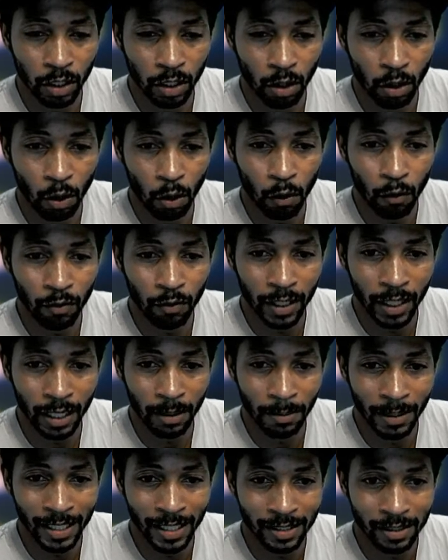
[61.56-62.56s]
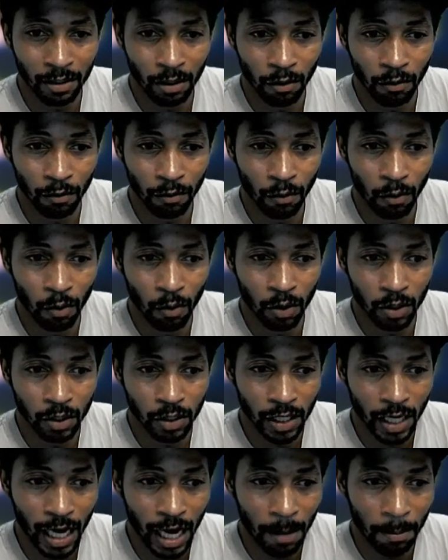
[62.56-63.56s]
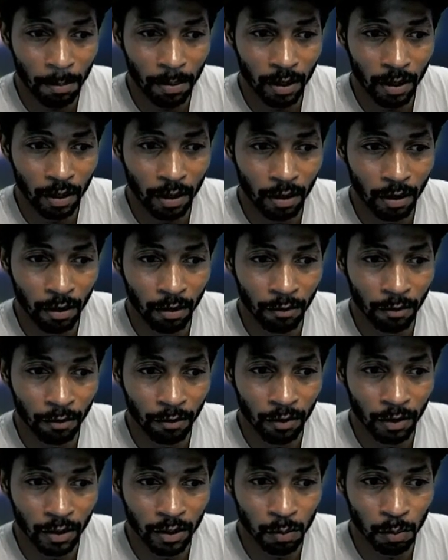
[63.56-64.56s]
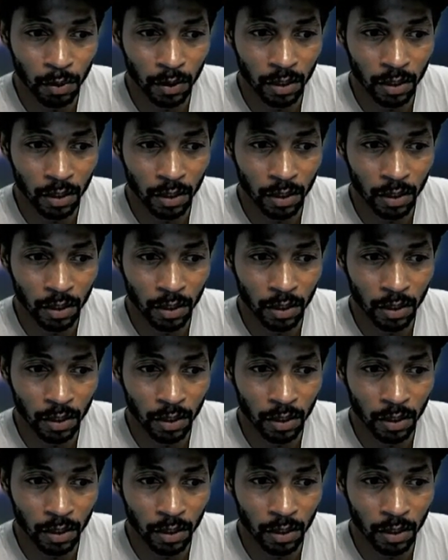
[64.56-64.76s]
to overlay myself on top of, let's put the